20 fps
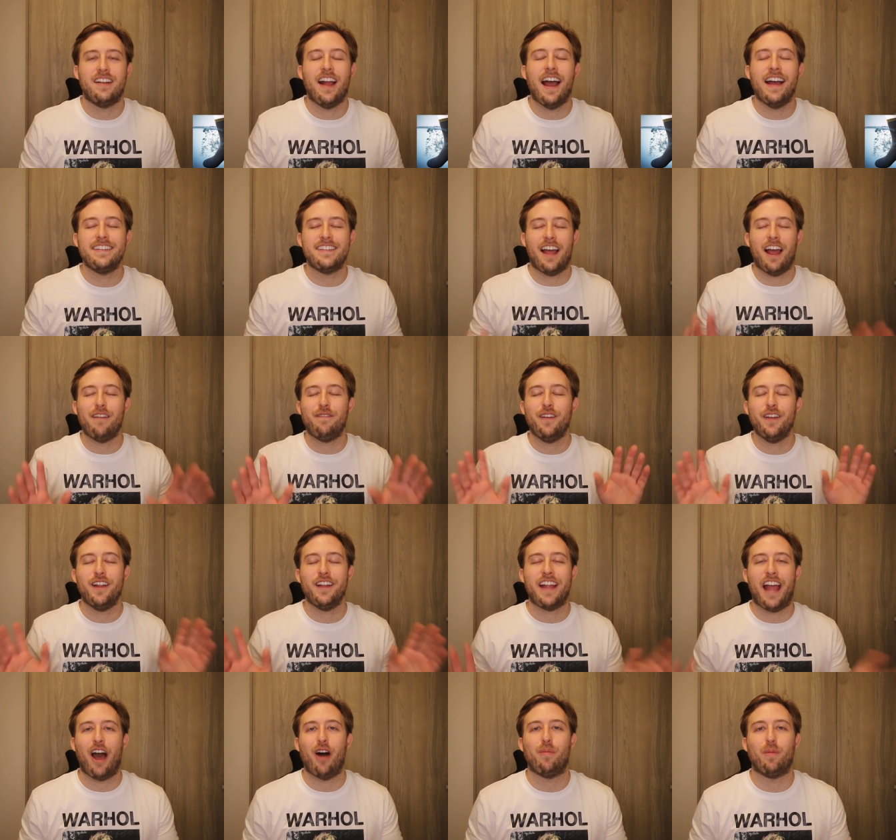Guys, I feel
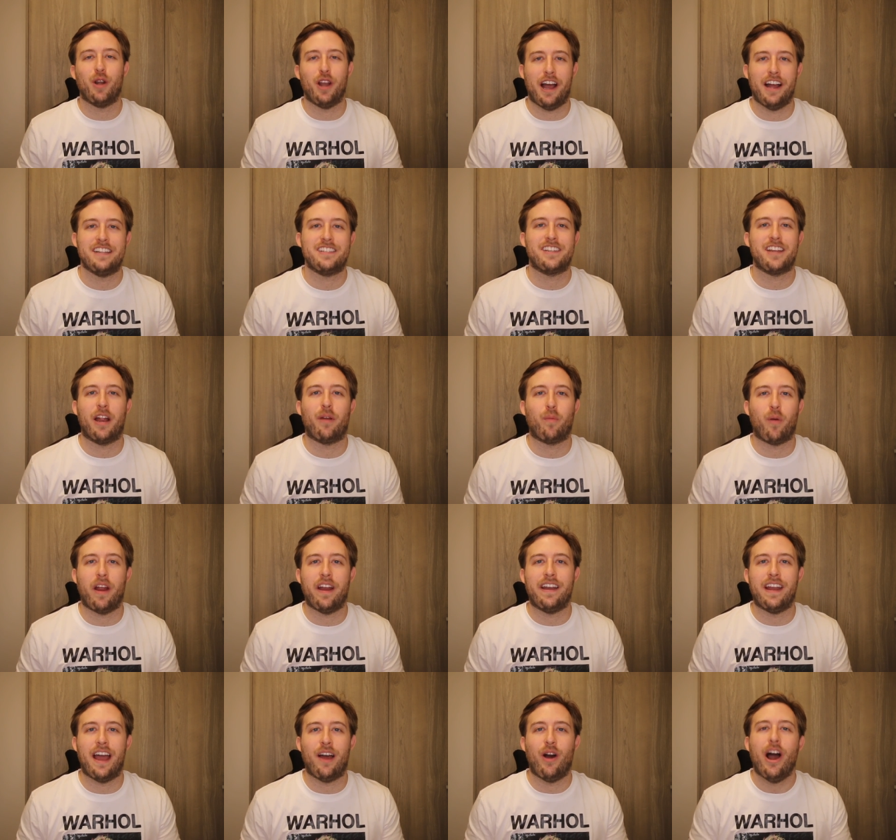like Albert Einstein
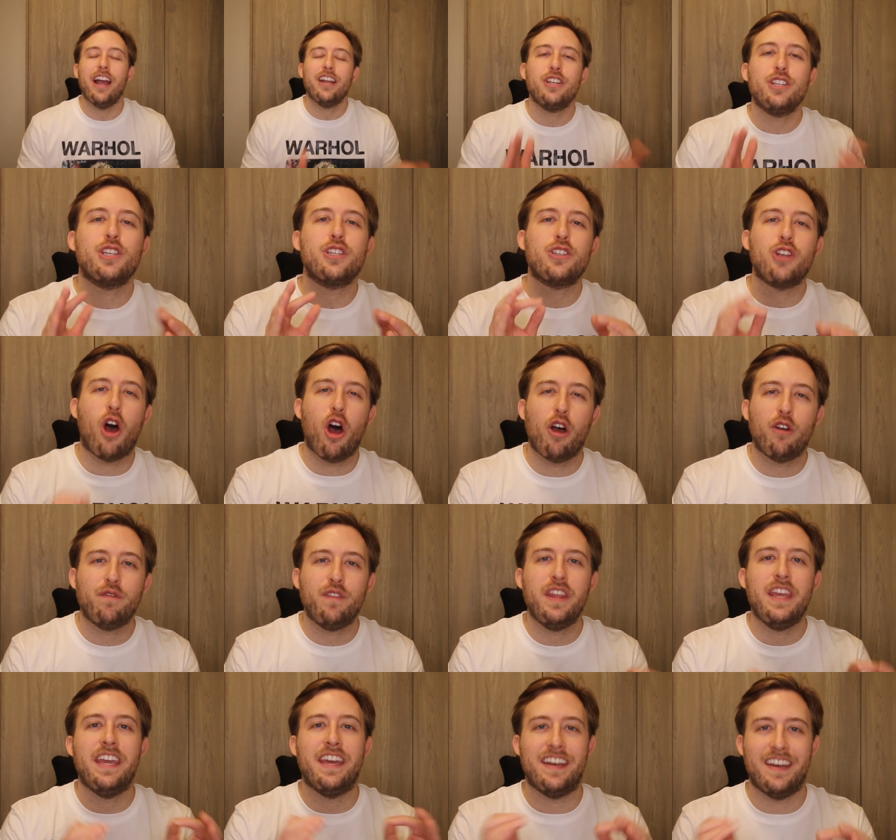right now. I just
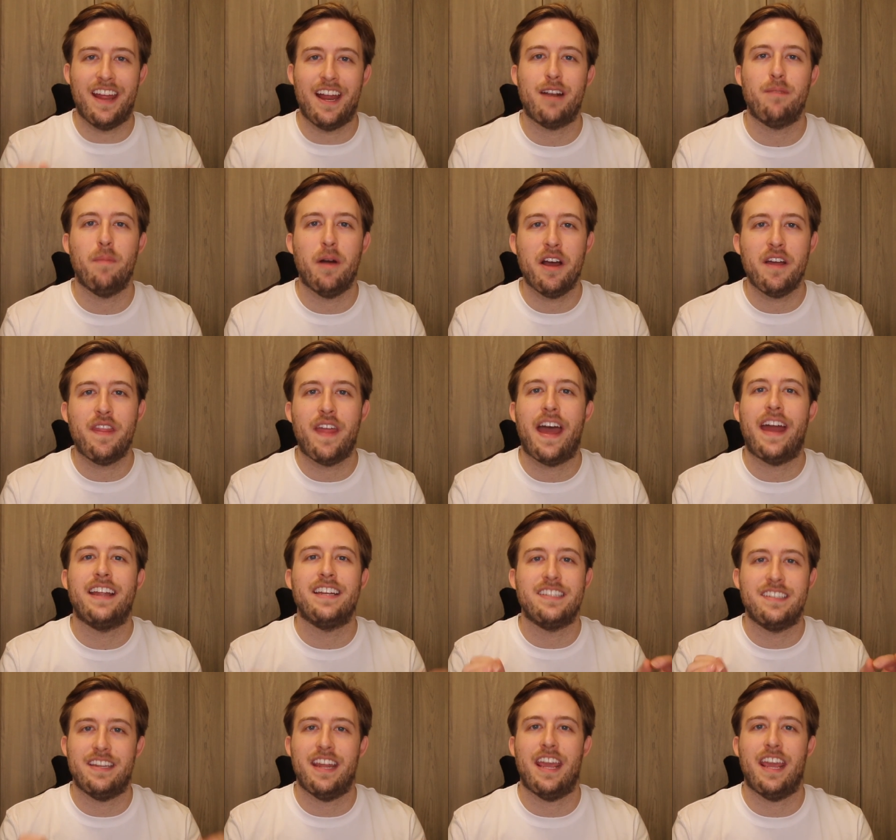solved the enigma that is